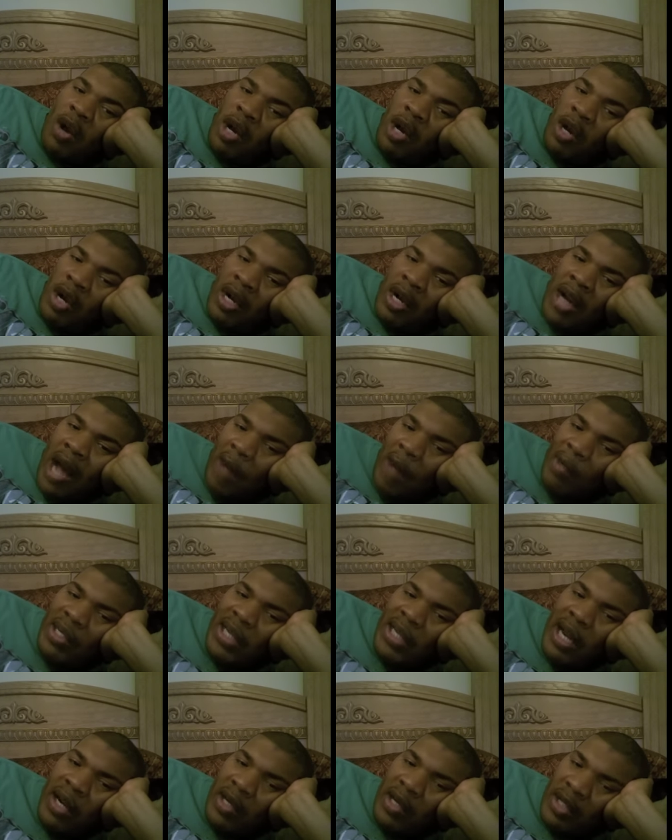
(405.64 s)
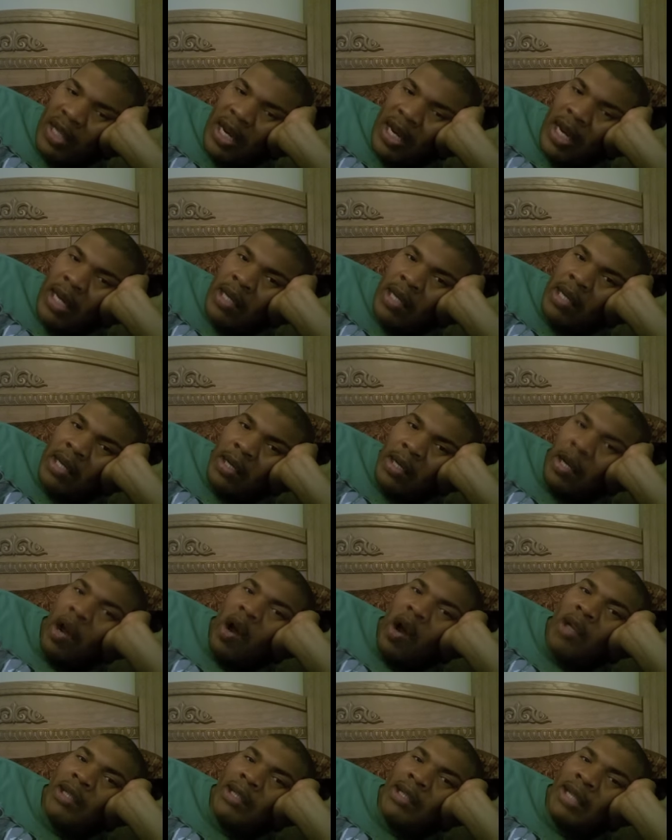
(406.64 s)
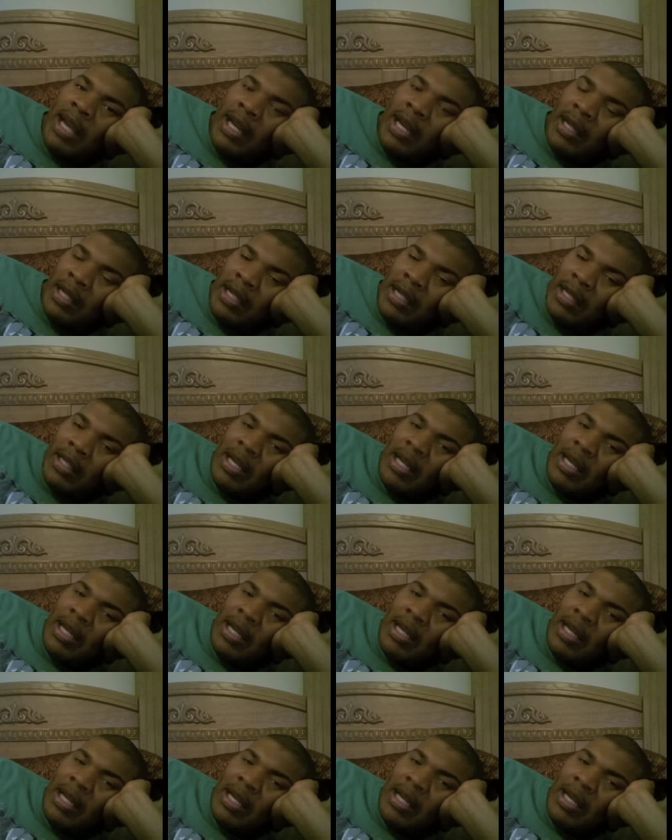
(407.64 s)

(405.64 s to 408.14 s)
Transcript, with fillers: hear a commentator say it, now all of a sudden it's